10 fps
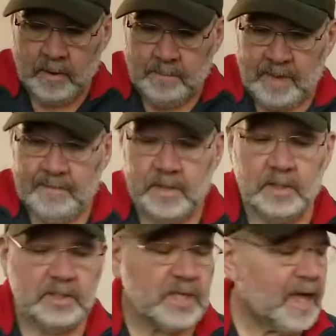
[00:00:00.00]
Maybe
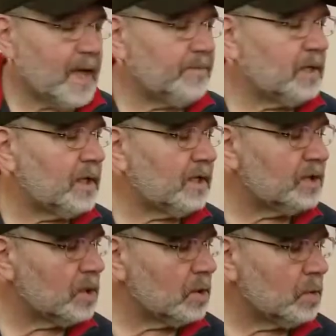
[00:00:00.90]
it's time to let
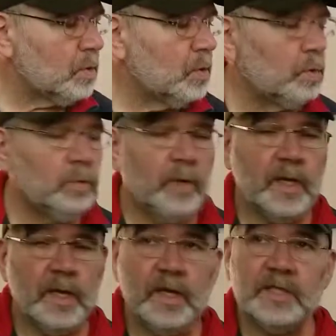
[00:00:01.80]
the old
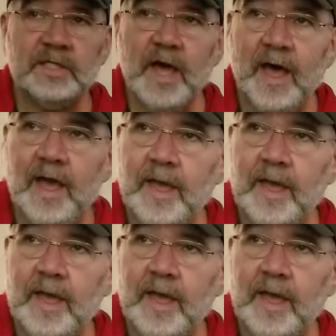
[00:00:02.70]
ways die.